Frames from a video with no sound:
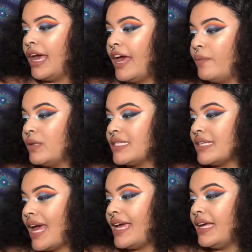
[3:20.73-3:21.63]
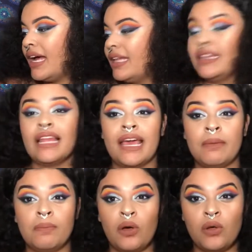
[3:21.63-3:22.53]
It was like a
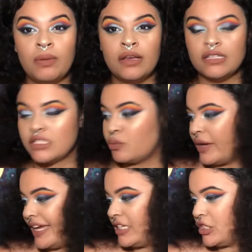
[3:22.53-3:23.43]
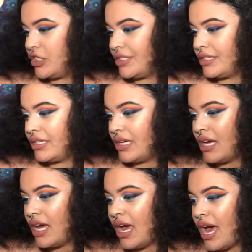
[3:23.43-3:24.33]
light bulb switch.
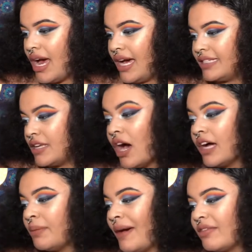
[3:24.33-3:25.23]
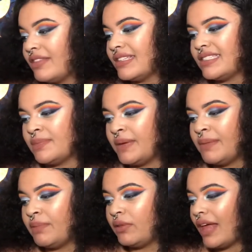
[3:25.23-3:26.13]
I talk about this to
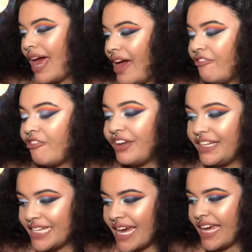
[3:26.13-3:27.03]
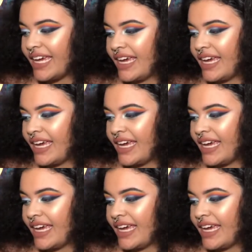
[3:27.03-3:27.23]
people every day,